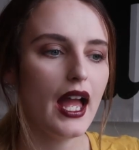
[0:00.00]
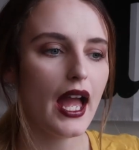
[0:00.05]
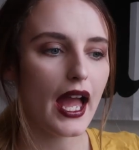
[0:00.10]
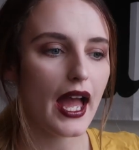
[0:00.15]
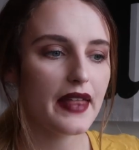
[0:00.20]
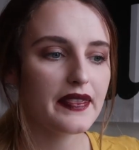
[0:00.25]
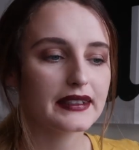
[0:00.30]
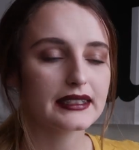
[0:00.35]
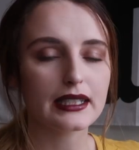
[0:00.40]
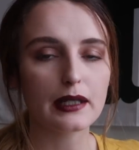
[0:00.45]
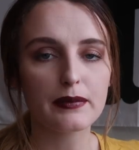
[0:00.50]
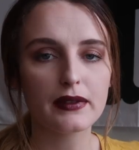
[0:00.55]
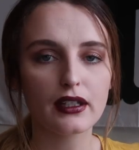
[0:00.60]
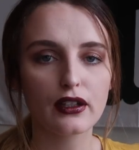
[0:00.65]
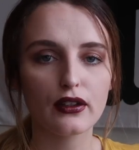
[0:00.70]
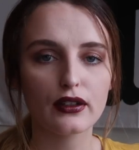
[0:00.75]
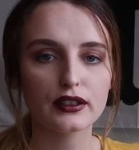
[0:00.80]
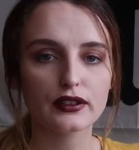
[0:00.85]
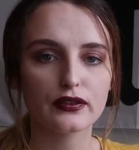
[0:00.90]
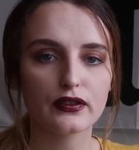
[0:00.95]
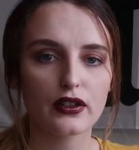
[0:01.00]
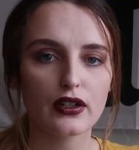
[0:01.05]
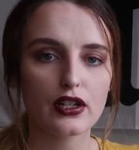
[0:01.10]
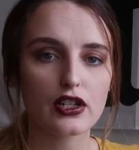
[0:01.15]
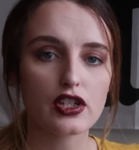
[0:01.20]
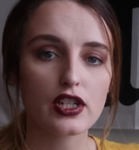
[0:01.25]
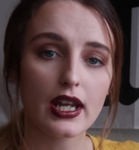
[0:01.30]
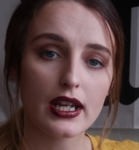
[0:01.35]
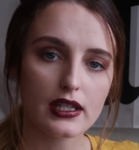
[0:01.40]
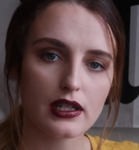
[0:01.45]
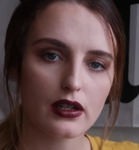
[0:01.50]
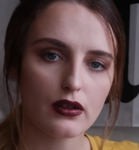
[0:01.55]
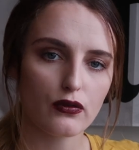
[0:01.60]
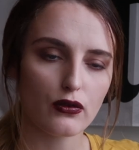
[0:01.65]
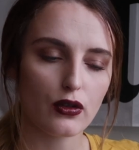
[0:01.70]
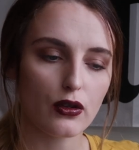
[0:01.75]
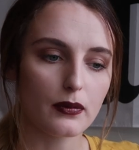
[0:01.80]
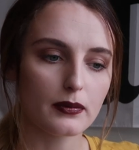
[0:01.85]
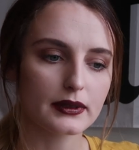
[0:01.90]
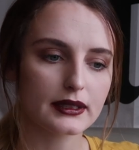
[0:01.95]
And the same thing goes for changing
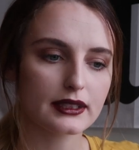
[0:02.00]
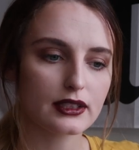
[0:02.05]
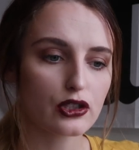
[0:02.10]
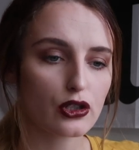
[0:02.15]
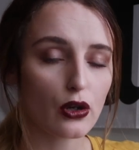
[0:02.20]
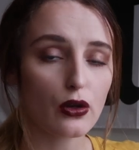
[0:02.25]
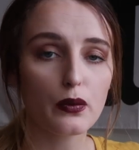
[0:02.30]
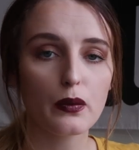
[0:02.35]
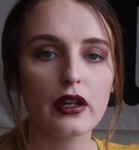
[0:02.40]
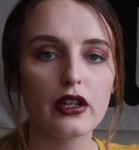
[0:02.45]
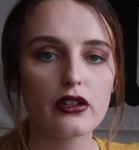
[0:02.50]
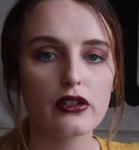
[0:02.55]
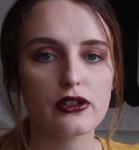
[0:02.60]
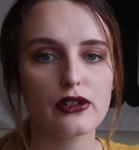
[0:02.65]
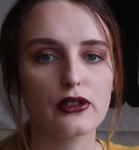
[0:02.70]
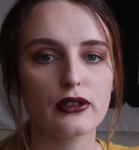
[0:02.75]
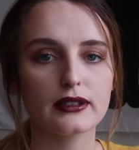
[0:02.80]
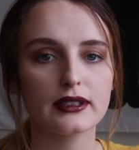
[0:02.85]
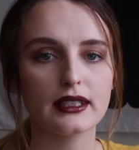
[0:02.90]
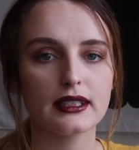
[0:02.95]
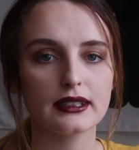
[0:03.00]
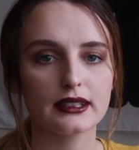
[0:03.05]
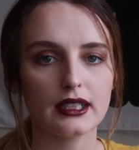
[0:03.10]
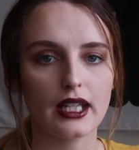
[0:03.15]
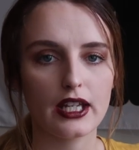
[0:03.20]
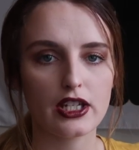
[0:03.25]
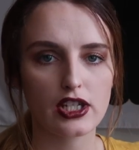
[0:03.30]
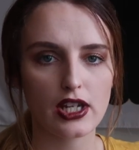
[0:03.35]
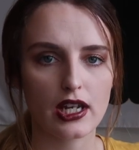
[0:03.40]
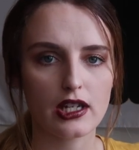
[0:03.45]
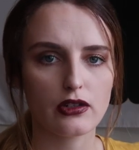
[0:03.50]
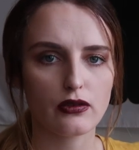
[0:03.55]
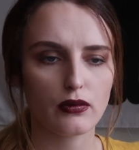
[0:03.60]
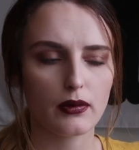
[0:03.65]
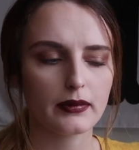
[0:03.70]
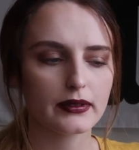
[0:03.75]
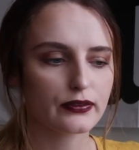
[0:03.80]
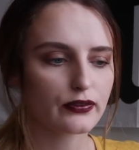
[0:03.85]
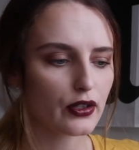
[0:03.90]
rooms. Don't wear your shoes inside changing rooms.